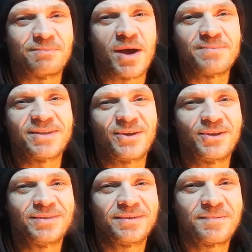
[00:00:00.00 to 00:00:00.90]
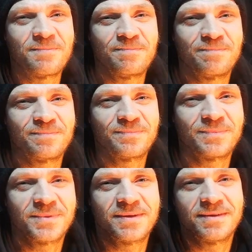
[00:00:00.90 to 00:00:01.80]
like, mimed it all.
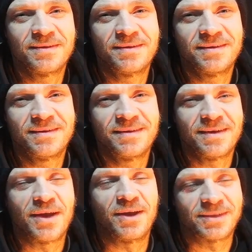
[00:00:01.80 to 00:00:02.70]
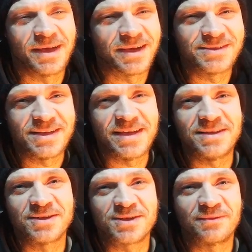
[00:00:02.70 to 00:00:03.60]
Mm-hmm. I like that because he, he,
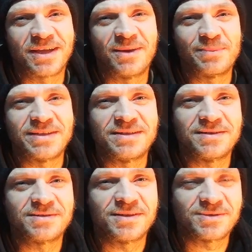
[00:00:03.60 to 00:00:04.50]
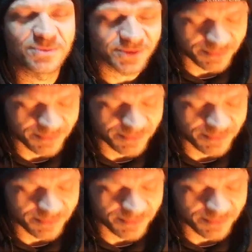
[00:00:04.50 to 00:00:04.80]
does stuff like on BTE, so